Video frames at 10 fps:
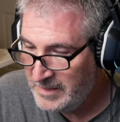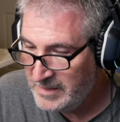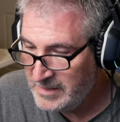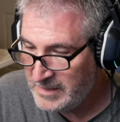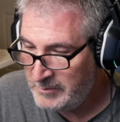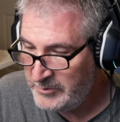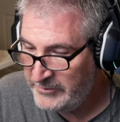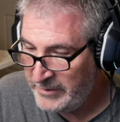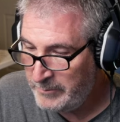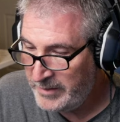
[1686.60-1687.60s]
Some of
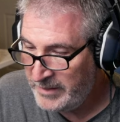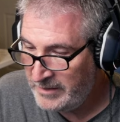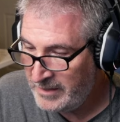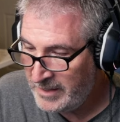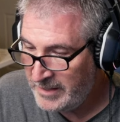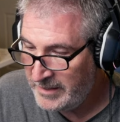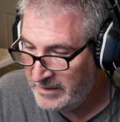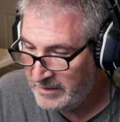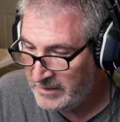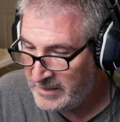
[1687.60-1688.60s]
it, but not in
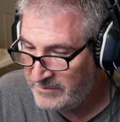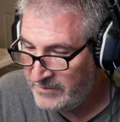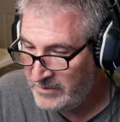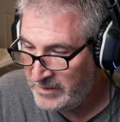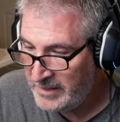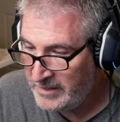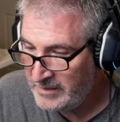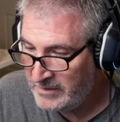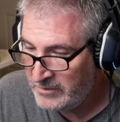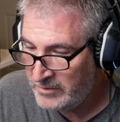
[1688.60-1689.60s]
the last few days.
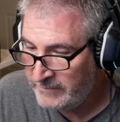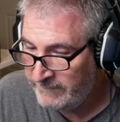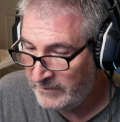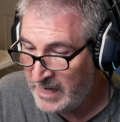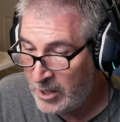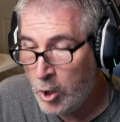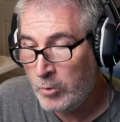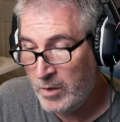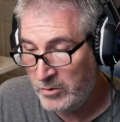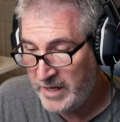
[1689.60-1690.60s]
Oh,
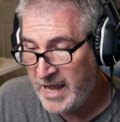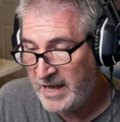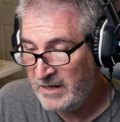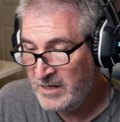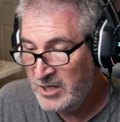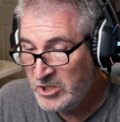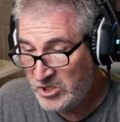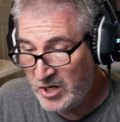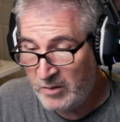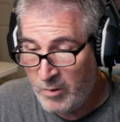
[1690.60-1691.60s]
okay.
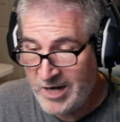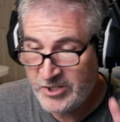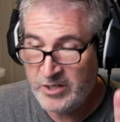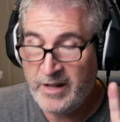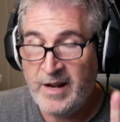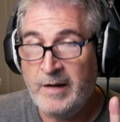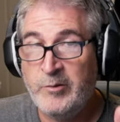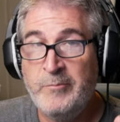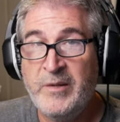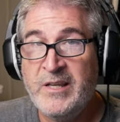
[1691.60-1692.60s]
Start watching it,
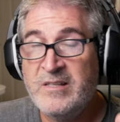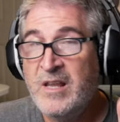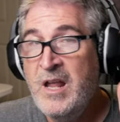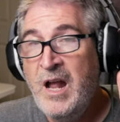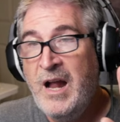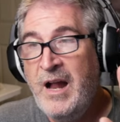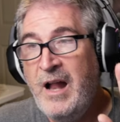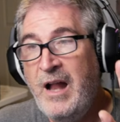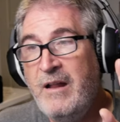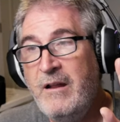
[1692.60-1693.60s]
Albert, because
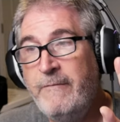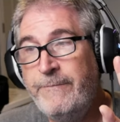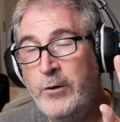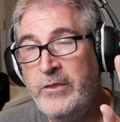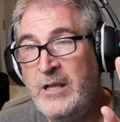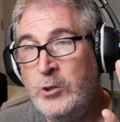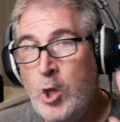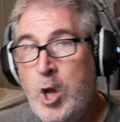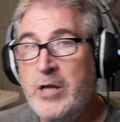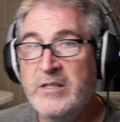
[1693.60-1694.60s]
for the
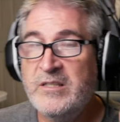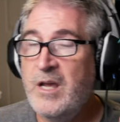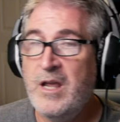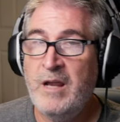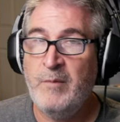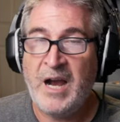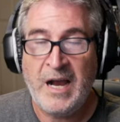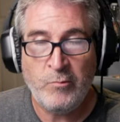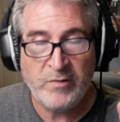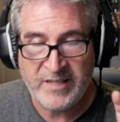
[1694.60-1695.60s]
longest time, I
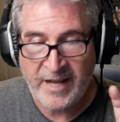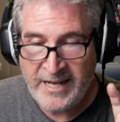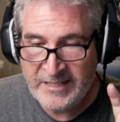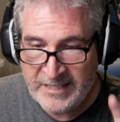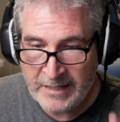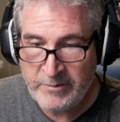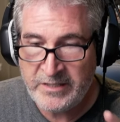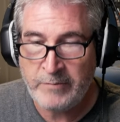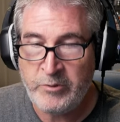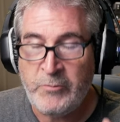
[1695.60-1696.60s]
was a
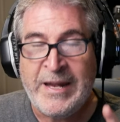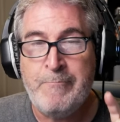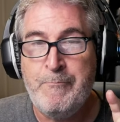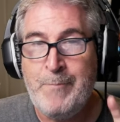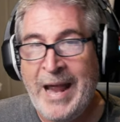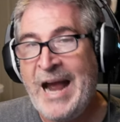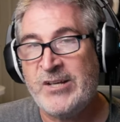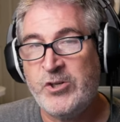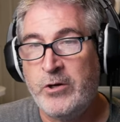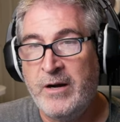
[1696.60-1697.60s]
WWE
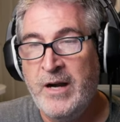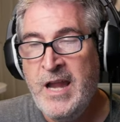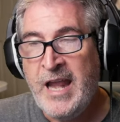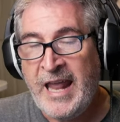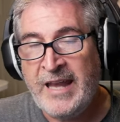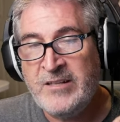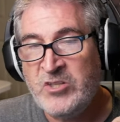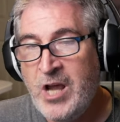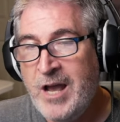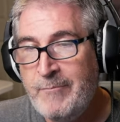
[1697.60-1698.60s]
basher. And it's
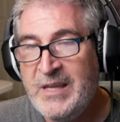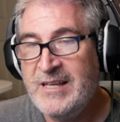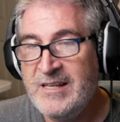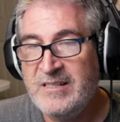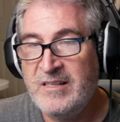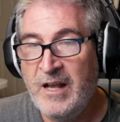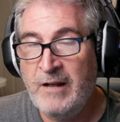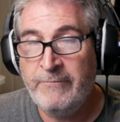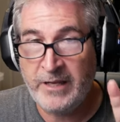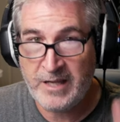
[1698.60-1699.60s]
not because
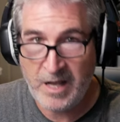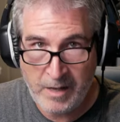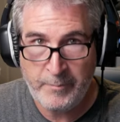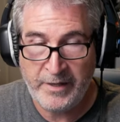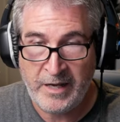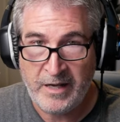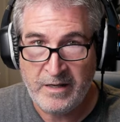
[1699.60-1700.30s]
of the company.